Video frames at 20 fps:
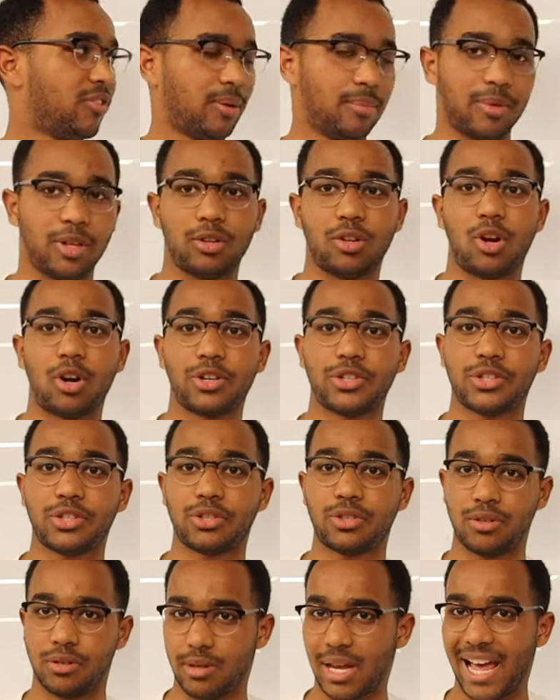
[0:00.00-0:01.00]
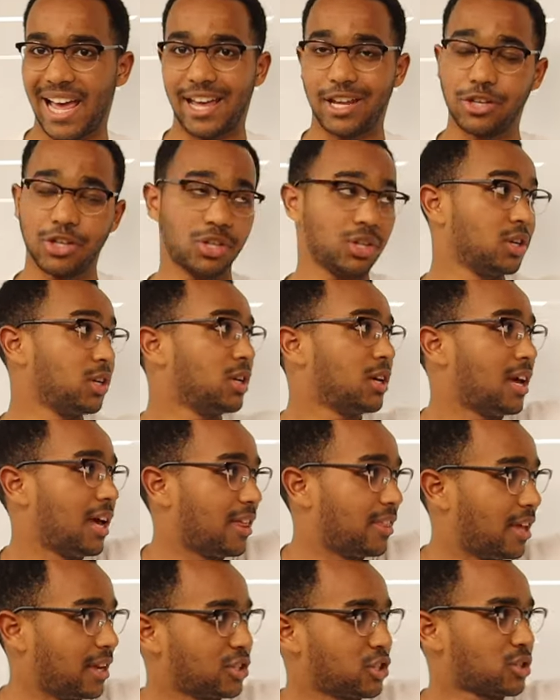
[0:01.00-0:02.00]
from the largest edge,
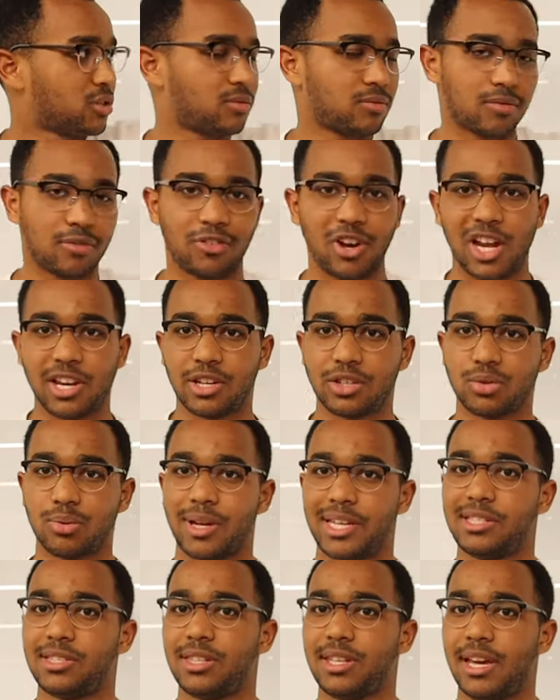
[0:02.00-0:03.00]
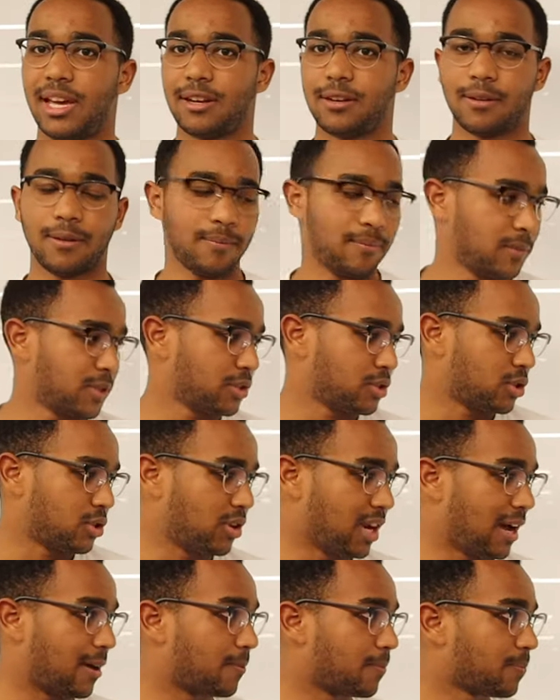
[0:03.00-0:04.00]
and then just find its way to the end.
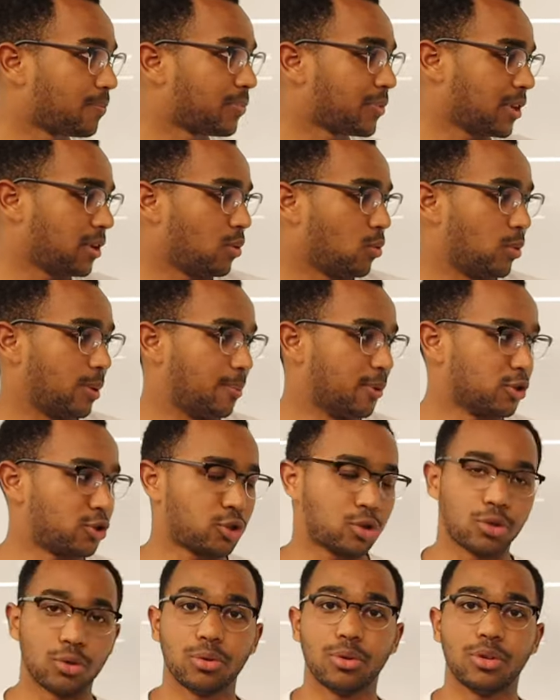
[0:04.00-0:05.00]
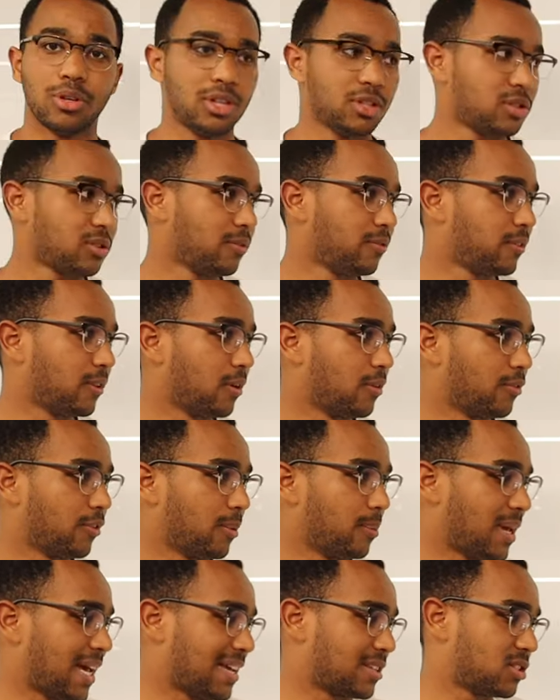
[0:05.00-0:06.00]
So now, we push two units of flow
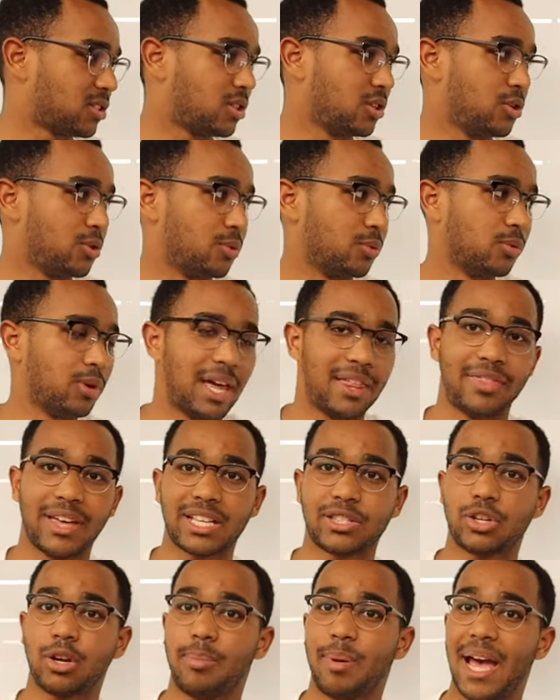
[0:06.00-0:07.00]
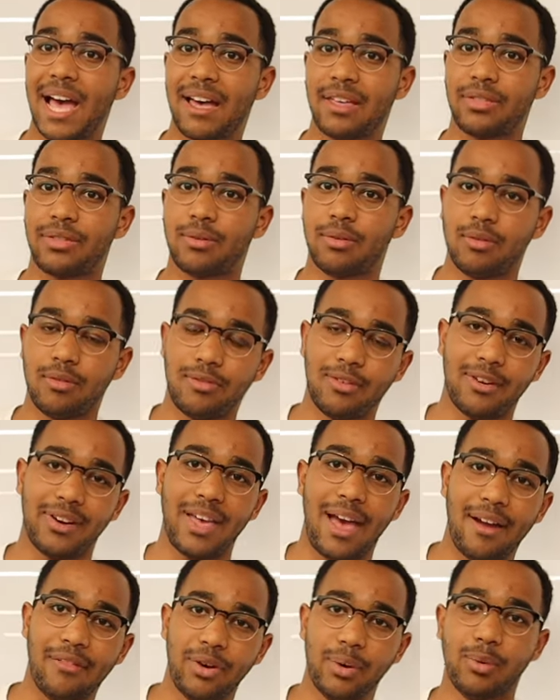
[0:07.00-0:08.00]
from S to U, and that's our path.
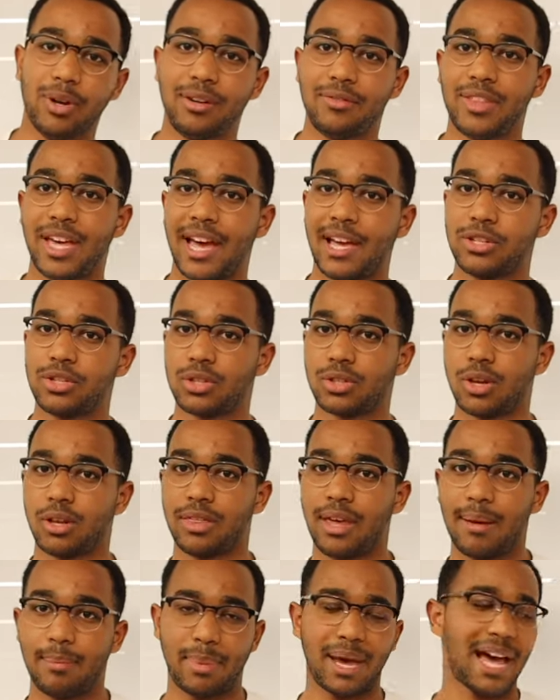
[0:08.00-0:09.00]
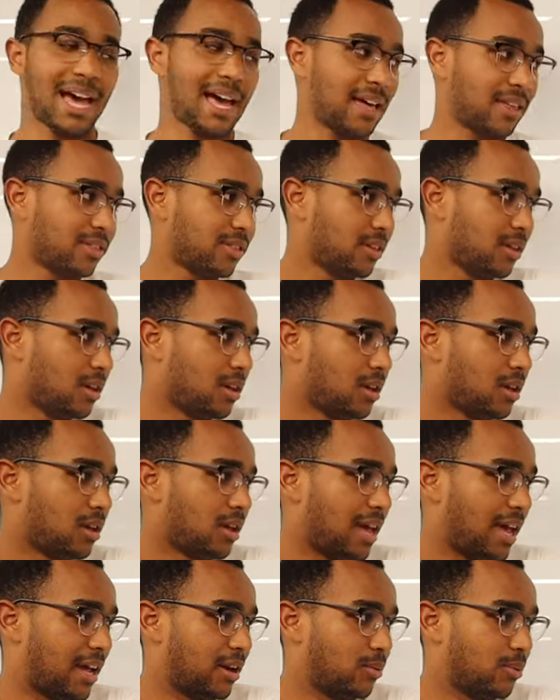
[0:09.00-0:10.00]
For every one of the edges on that path,
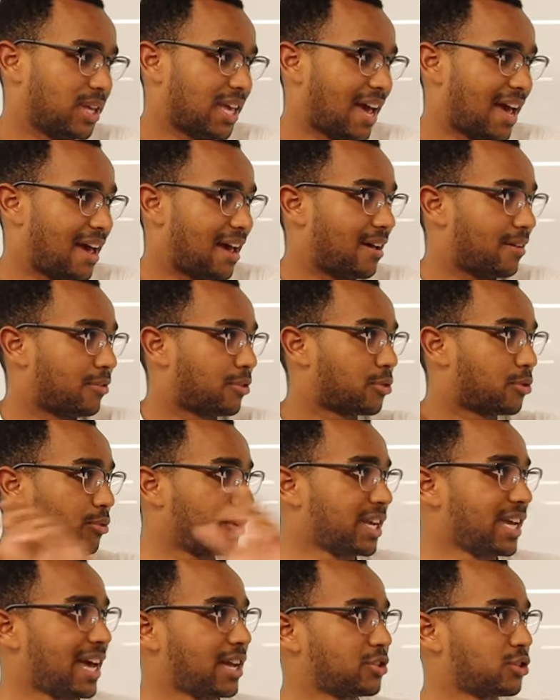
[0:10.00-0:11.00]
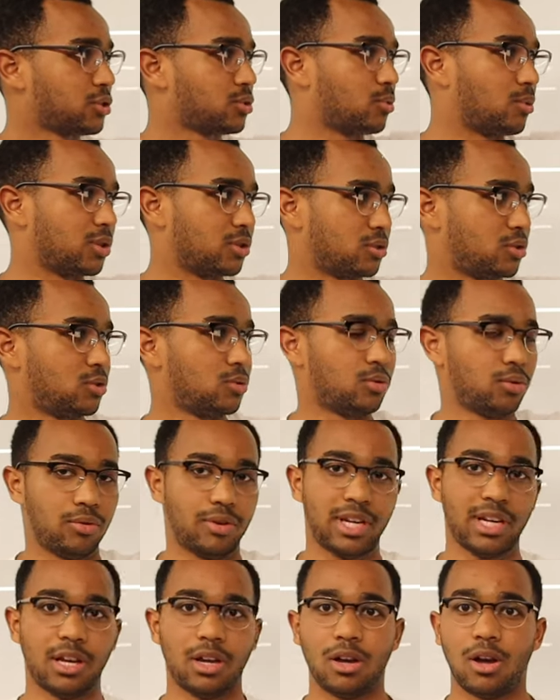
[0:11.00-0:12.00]
and we have three edges, one, two,
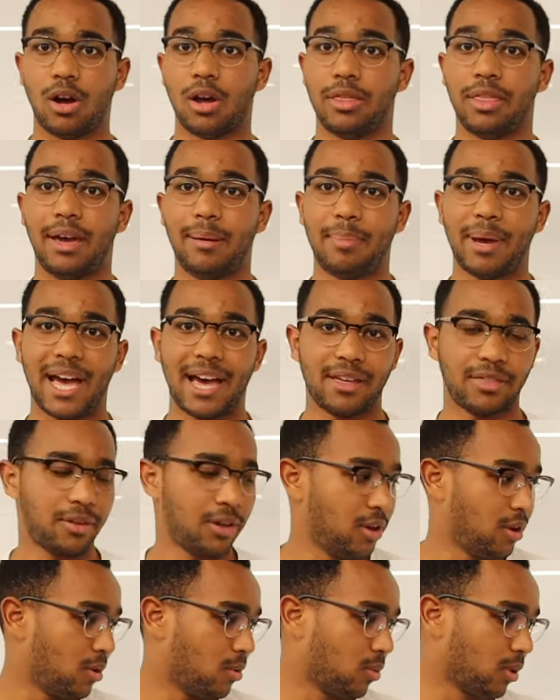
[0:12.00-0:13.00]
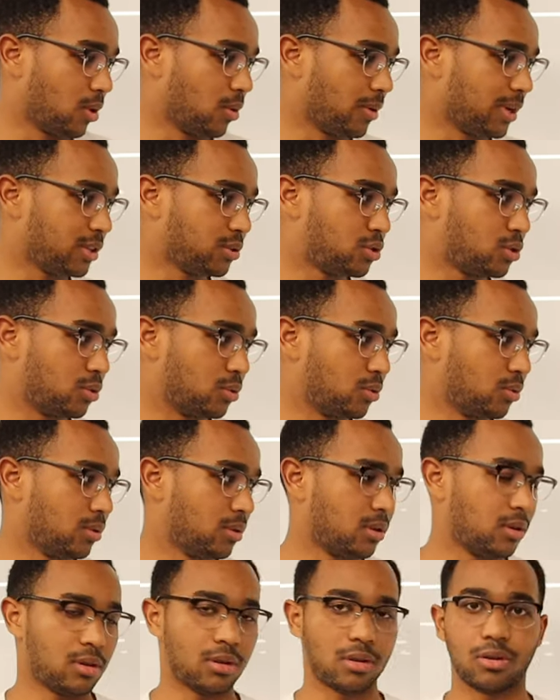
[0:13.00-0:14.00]
three, on that path, we're going to
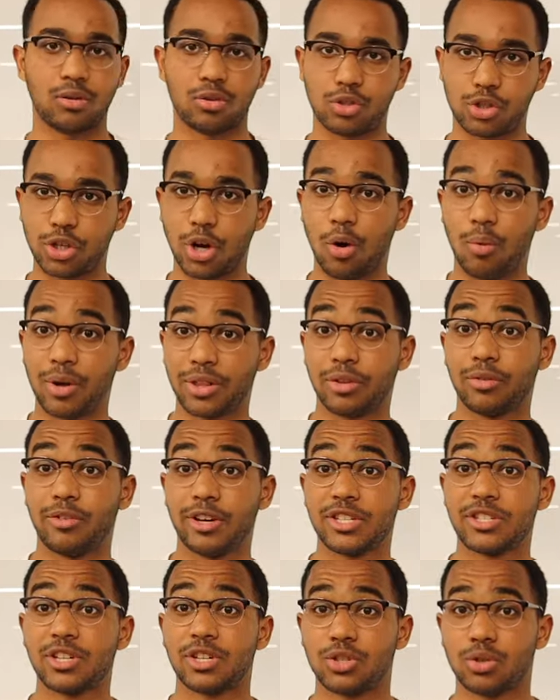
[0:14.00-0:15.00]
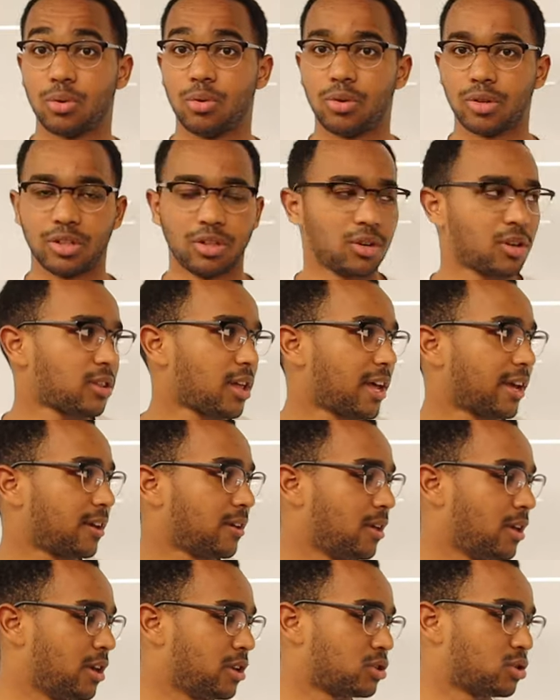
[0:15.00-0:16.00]
show what the residual would look like.
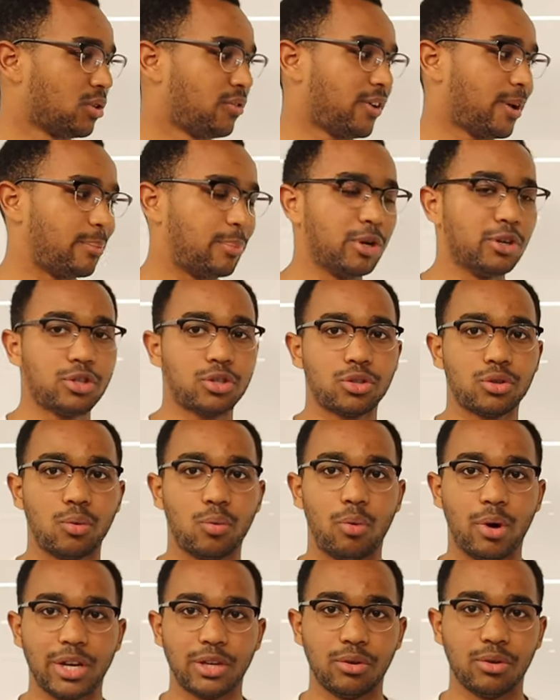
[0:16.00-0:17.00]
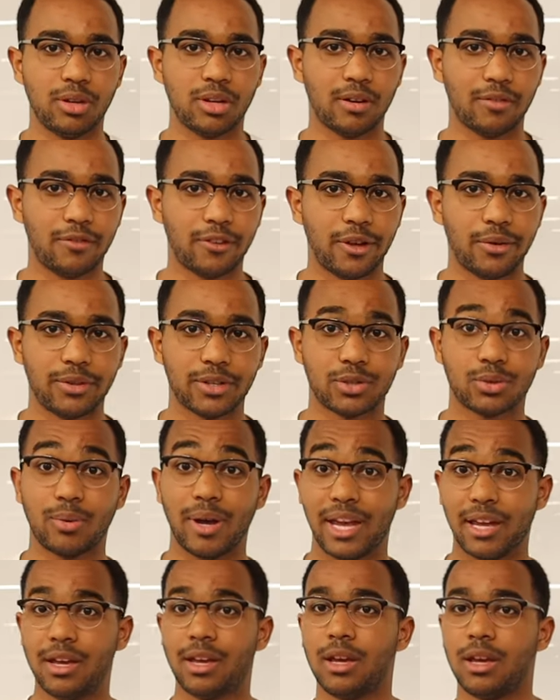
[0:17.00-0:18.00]
So if I push one unit of flow this
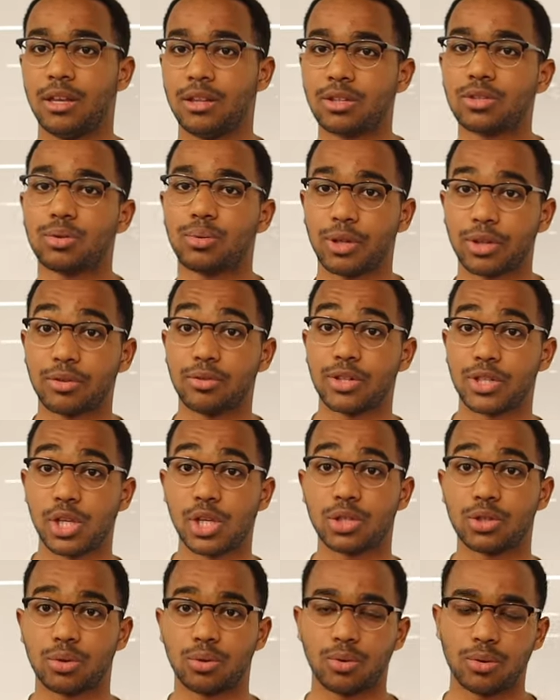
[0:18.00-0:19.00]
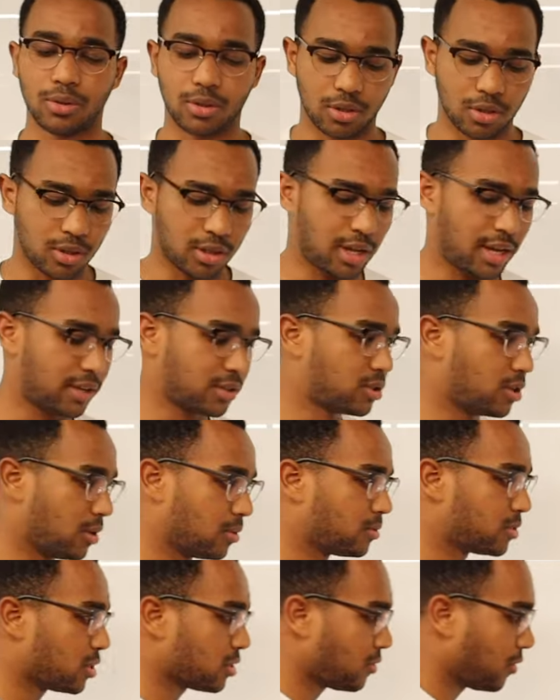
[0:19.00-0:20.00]
way, this is what the residual would look like.
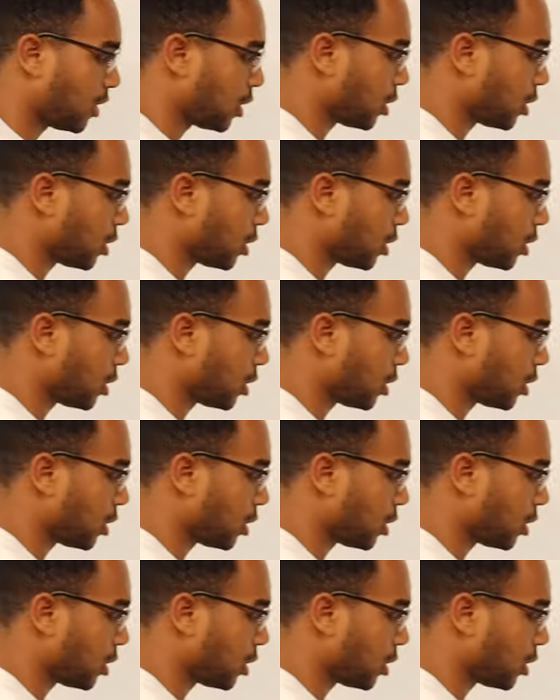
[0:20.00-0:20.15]
So just